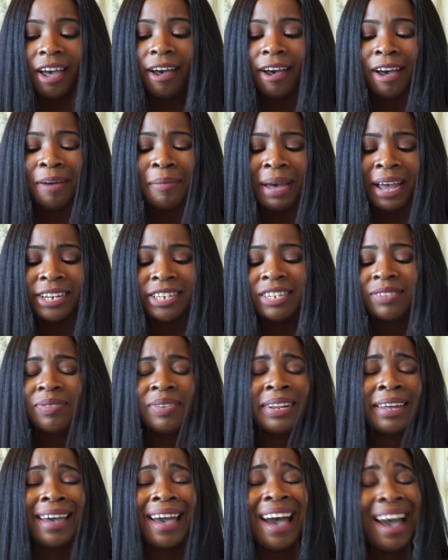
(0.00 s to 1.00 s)
I just
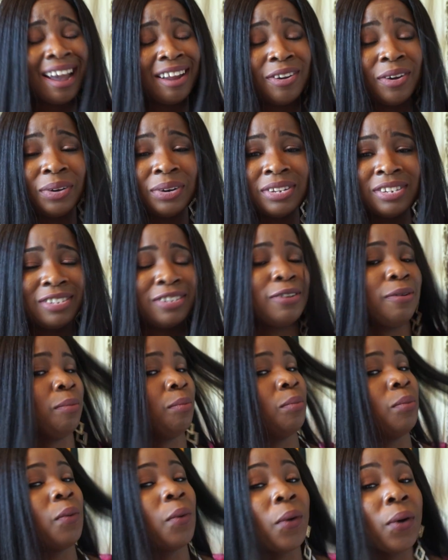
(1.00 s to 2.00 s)
feel like I noticed
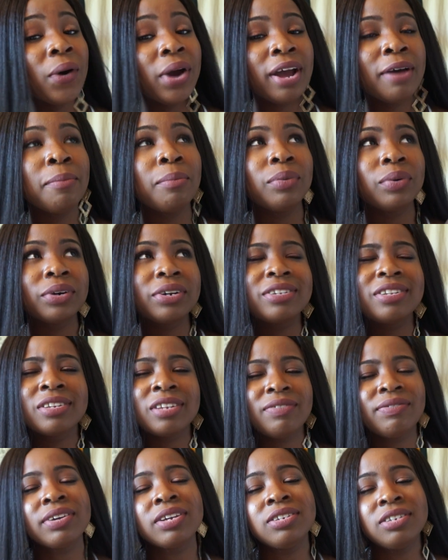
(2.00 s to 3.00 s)
a more
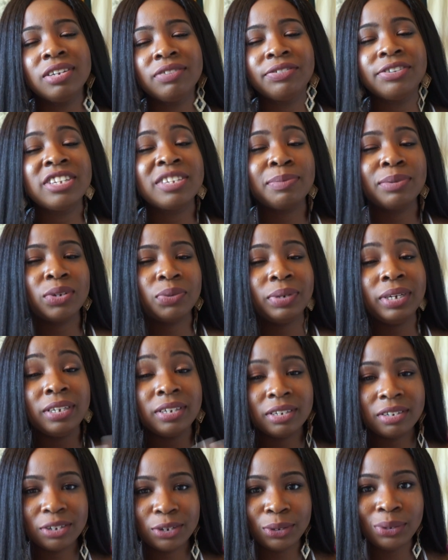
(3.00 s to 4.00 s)
significant difference between
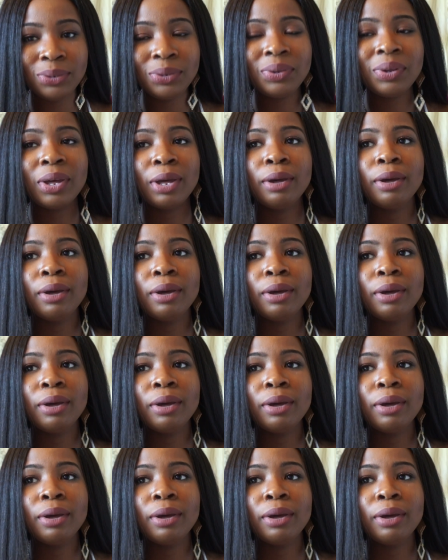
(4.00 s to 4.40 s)
the two.